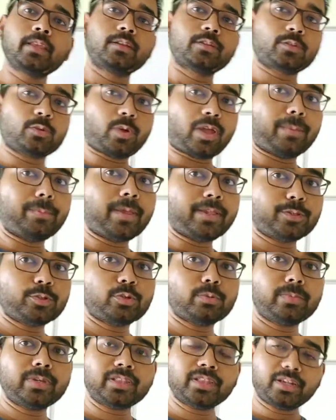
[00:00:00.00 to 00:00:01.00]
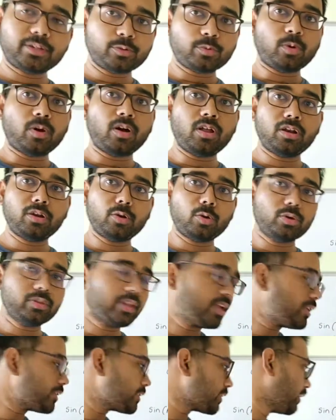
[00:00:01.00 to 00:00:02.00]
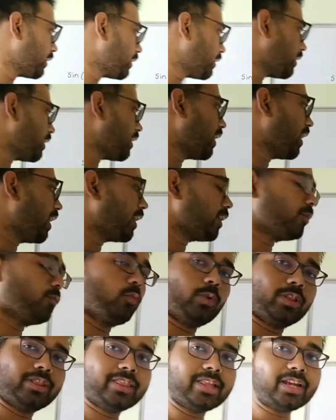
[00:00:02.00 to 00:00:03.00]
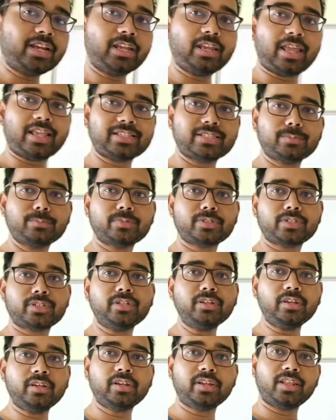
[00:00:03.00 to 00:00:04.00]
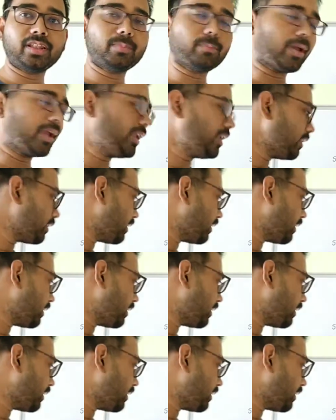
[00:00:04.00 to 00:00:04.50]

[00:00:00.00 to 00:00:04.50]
So I am assuming that you all know that, and with that assumption in mind,